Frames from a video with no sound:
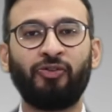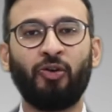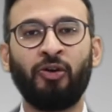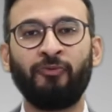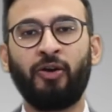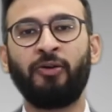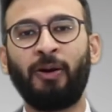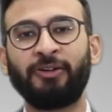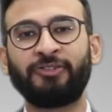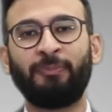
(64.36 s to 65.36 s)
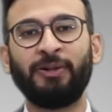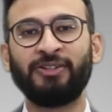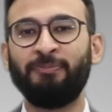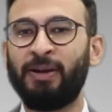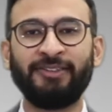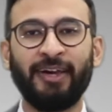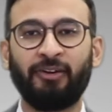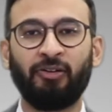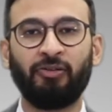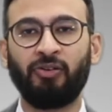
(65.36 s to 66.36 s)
on foreign participants in many sectors.